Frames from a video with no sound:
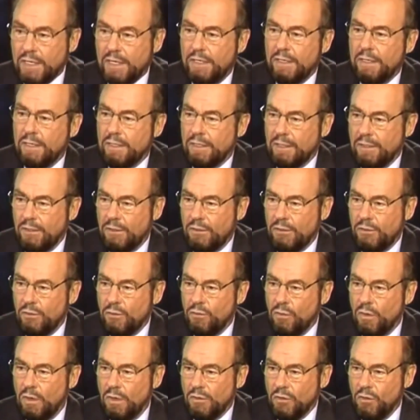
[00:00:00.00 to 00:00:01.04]
Mr.
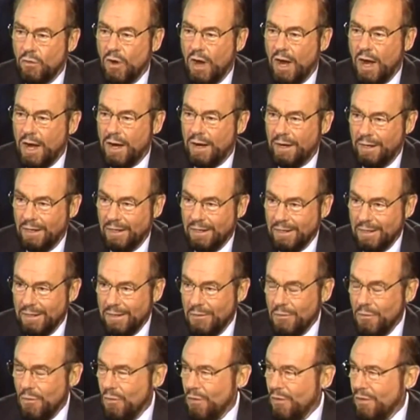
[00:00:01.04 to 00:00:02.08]
Walken, you, you
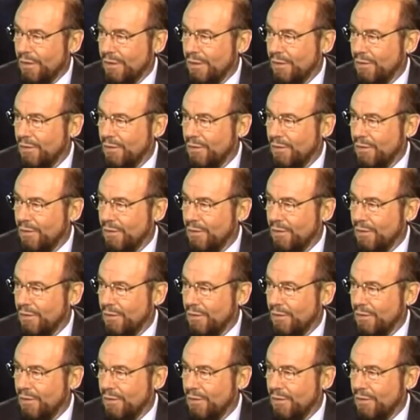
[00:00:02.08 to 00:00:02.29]
are.